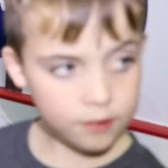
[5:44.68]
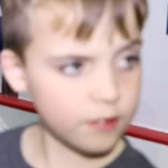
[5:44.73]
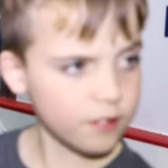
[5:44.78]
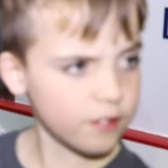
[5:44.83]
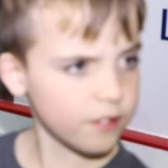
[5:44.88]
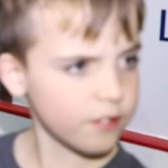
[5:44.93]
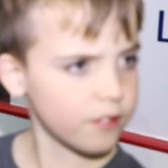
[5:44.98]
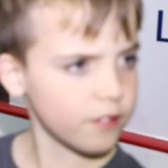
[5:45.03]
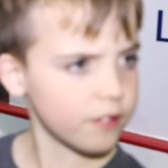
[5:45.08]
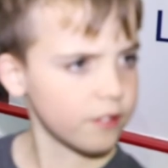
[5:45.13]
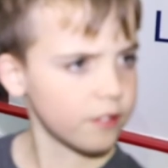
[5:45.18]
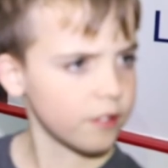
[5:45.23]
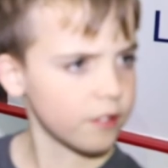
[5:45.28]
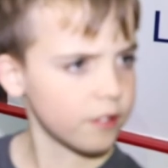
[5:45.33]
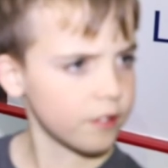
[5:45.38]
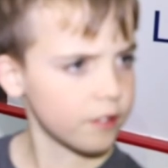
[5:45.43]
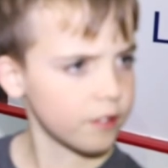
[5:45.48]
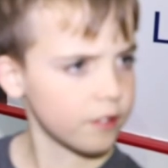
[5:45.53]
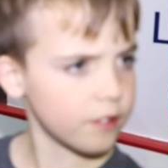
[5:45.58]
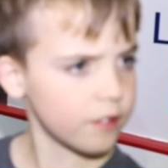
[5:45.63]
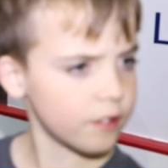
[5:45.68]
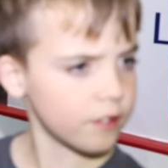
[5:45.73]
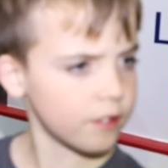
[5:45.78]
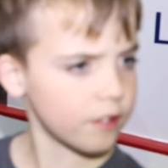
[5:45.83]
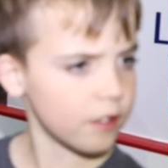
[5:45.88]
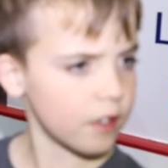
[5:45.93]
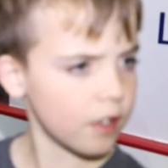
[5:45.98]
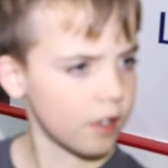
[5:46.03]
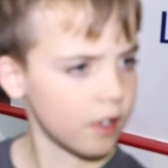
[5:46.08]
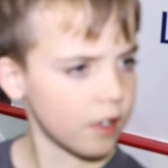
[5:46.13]

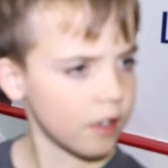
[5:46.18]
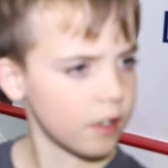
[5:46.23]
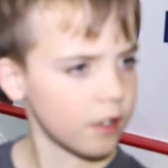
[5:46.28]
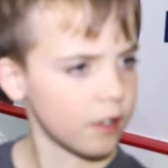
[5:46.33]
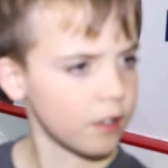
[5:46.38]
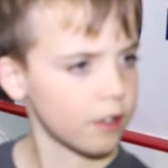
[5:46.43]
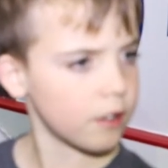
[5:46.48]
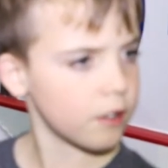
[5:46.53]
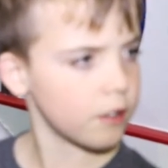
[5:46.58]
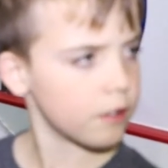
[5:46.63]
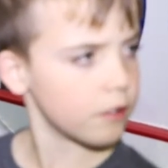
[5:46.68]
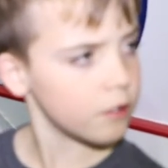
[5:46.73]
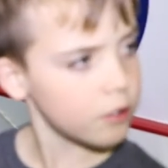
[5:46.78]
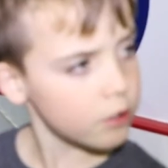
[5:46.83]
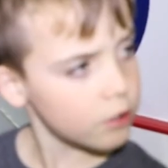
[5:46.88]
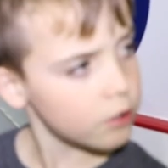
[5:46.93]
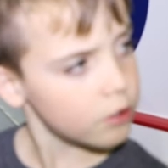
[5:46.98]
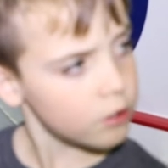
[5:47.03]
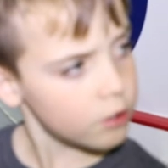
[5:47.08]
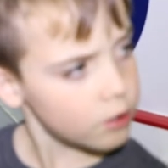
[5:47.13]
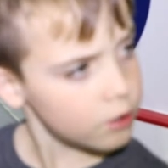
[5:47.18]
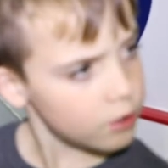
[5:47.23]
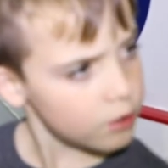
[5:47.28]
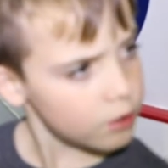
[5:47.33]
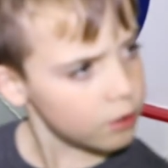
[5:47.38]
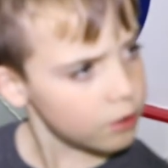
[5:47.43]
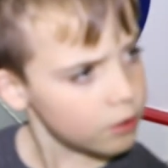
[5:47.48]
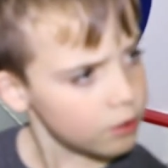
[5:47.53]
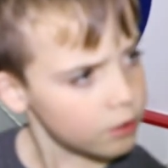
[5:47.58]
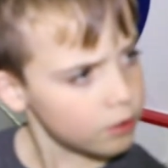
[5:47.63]

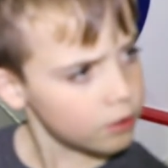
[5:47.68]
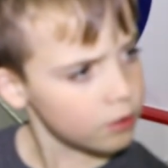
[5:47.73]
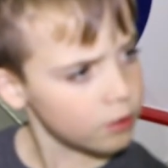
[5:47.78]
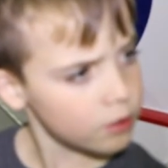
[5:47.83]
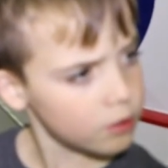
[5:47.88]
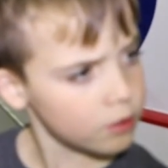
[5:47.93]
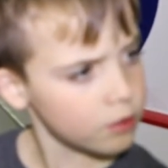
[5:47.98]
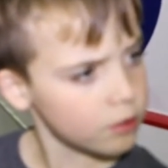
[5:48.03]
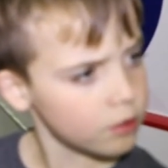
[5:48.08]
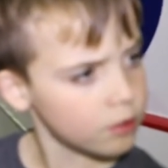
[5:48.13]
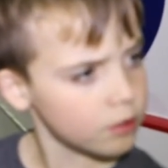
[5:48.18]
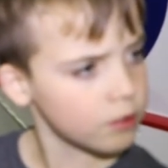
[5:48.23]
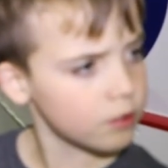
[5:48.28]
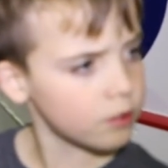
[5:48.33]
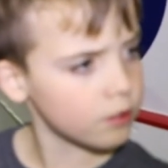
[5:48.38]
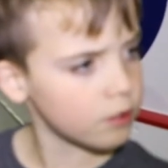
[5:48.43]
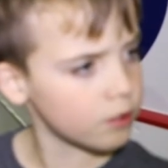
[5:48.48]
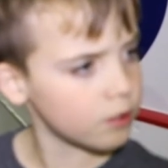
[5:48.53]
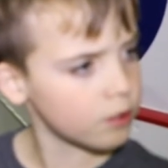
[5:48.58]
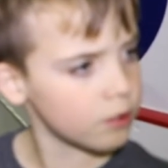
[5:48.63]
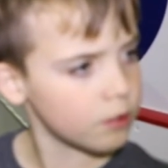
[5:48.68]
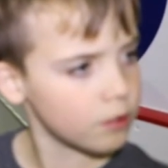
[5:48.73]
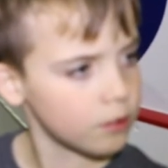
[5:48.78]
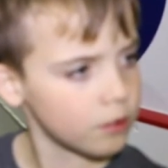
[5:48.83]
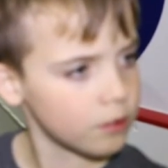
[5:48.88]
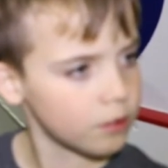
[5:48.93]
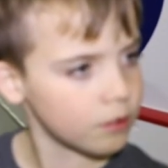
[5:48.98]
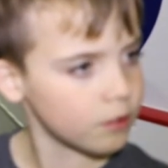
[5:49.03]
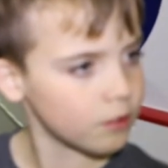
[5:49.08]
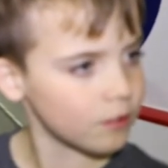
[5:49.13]

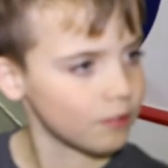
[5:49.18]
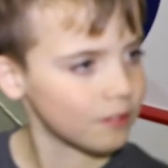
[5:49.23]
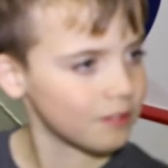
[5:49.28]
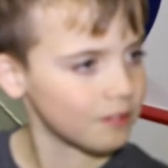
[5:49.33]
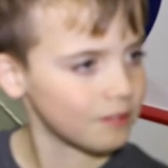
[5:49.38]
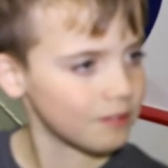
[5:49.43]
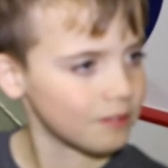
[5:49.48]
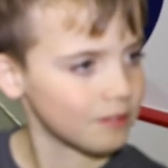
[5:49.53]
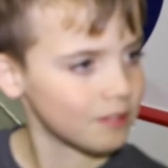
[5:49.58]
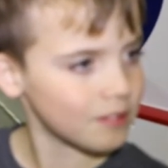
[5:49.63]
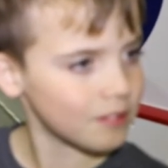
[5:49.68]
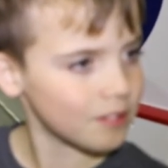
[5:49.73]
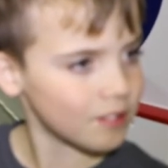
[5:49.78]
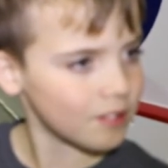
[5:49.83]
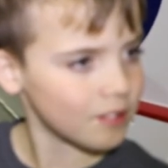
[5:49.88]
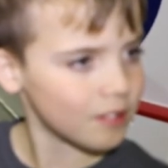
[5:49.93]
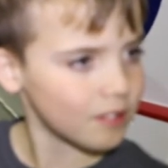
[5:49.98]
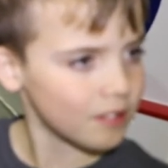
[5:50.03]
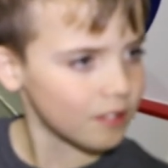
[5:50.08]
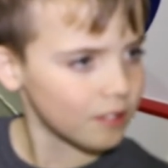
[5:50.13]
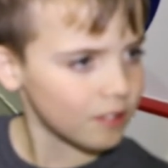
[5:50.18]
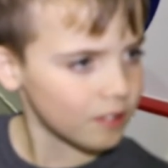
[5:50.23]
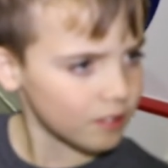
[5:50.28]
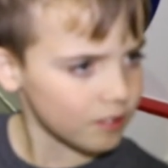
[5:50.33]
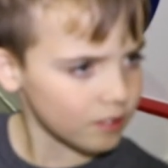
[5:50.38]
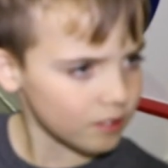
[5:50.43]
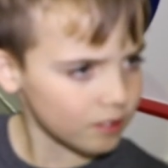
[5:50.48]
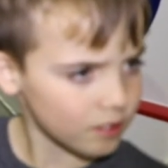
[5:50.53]
No words are spoken by the person on screen.